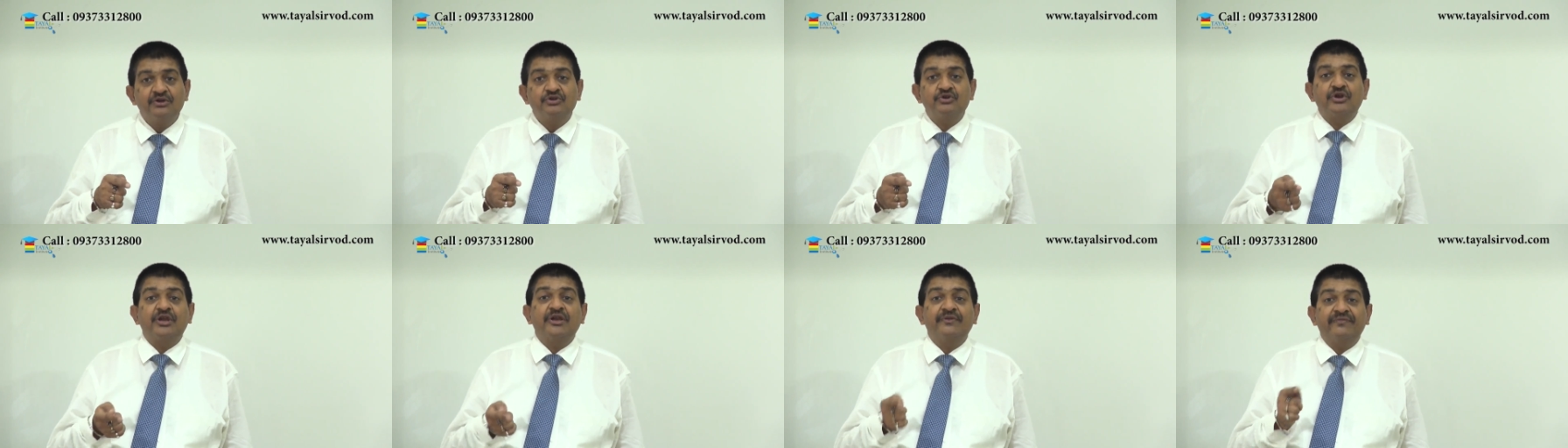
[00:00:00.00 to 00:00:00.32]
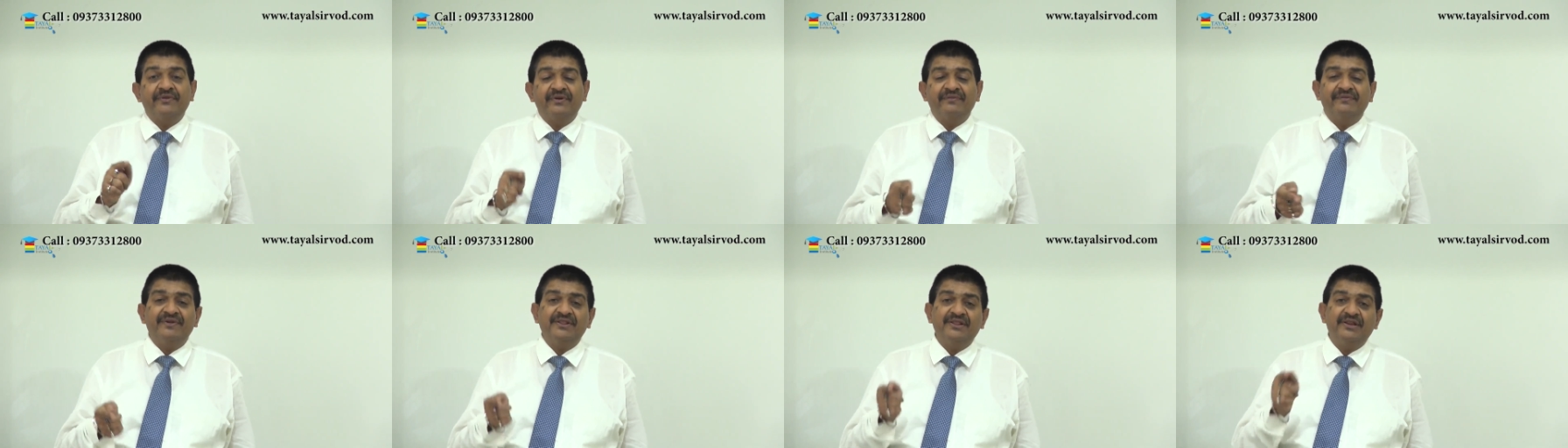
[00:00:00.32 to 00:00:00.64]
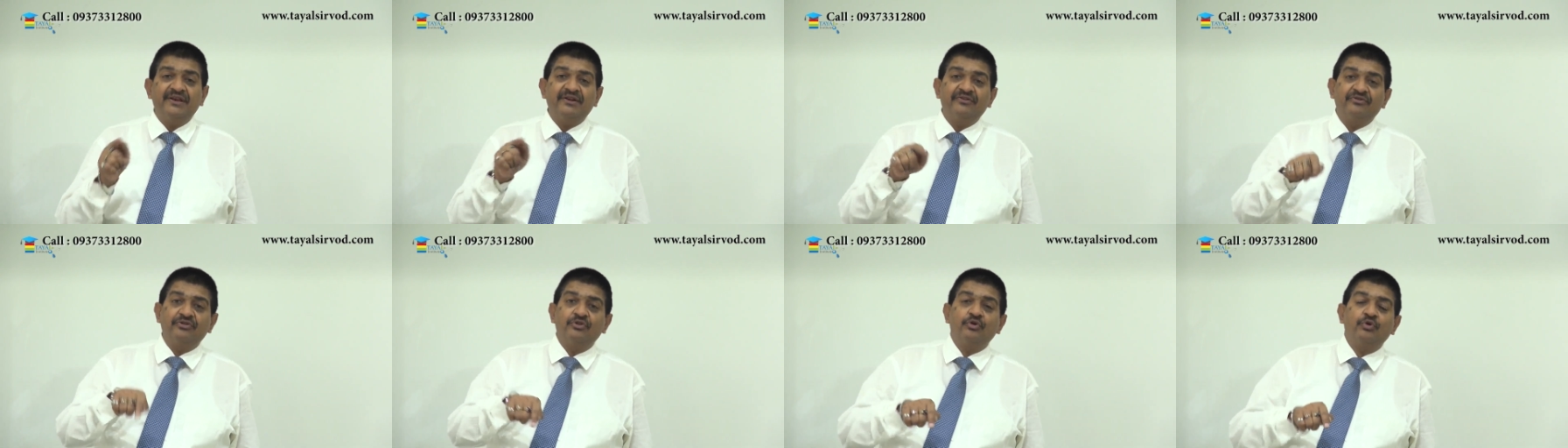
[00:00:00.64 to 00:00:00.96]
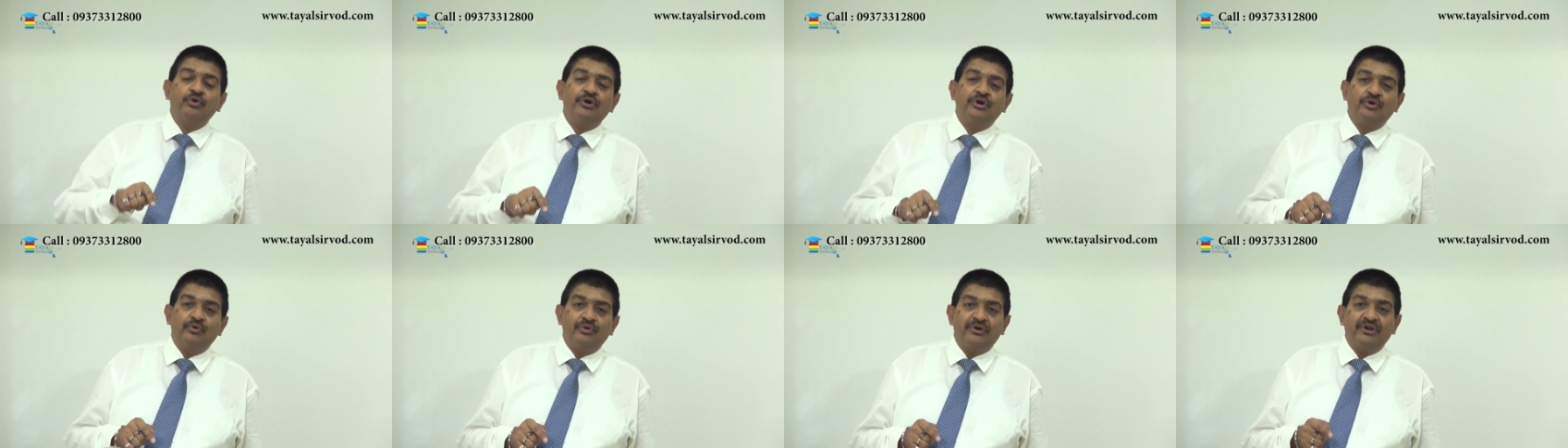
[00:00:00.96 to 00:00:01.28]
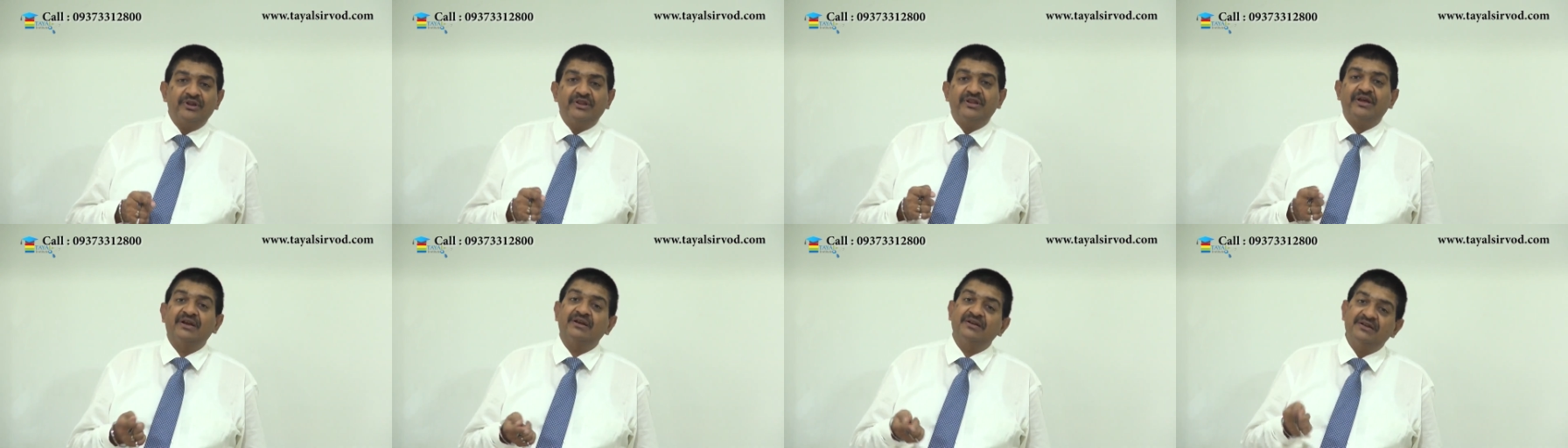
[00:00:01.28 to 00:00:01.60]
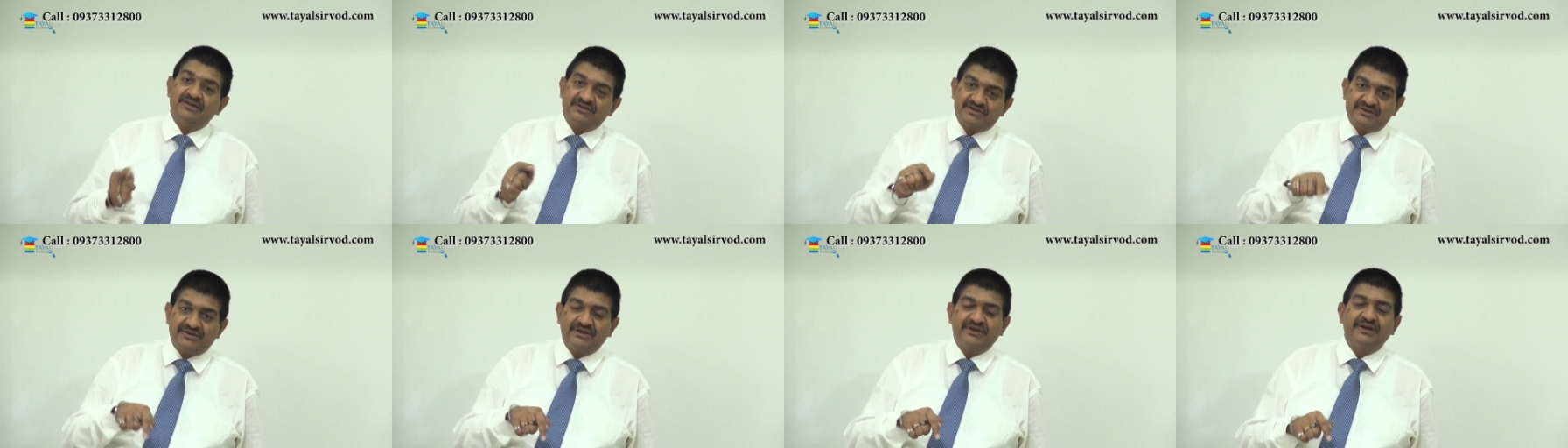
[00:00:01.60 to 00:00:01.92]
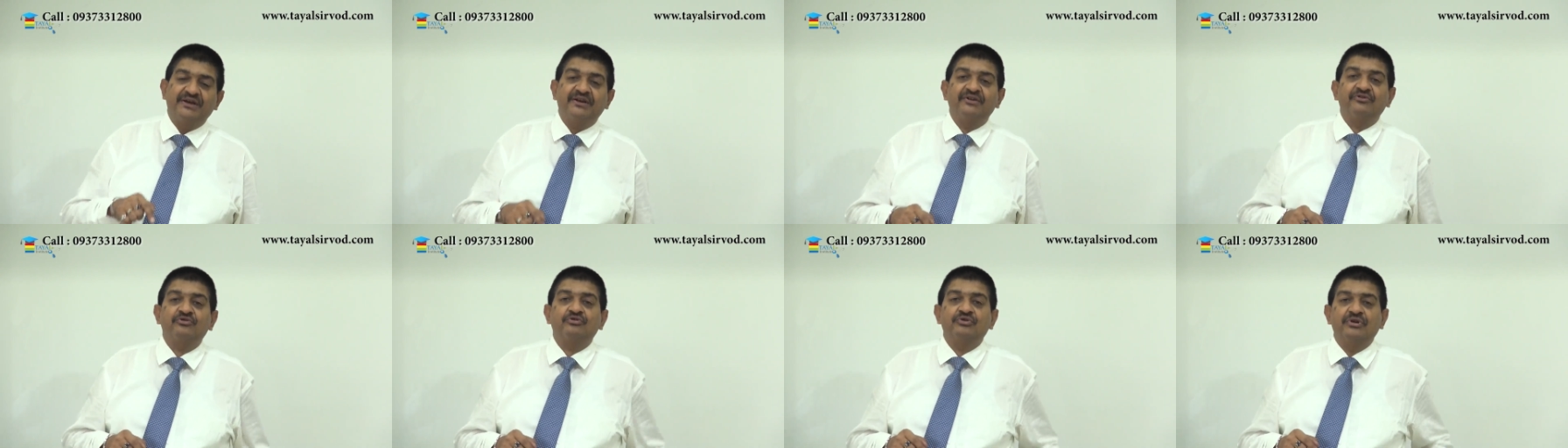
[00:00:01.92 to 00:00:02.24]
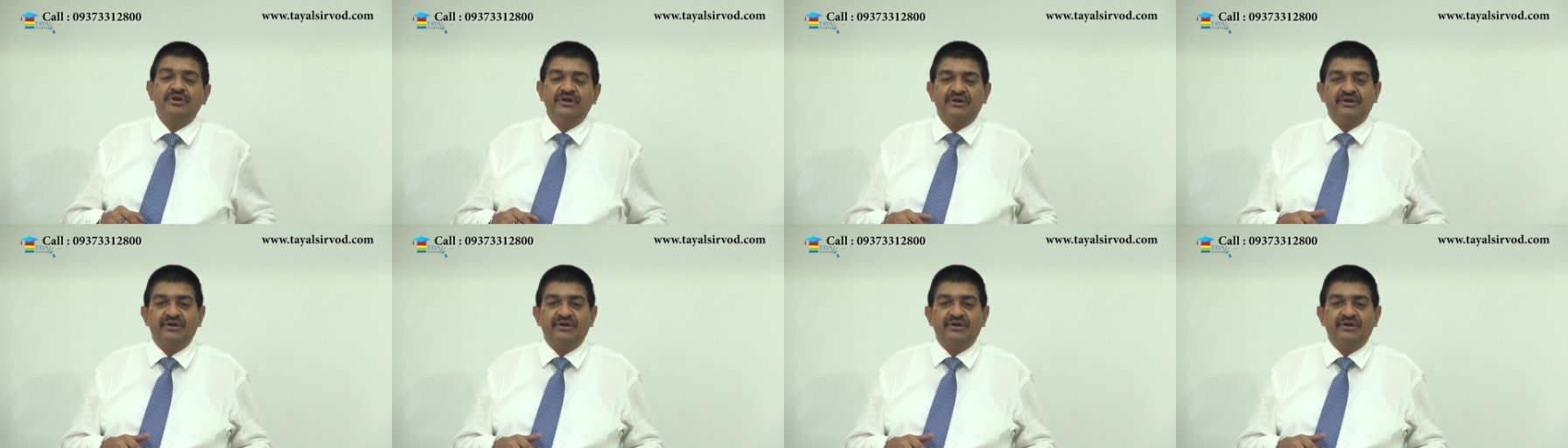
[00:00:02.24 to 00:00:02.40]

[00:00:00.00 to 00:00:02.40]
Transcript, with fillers: So even when there is no duty, there, there still it is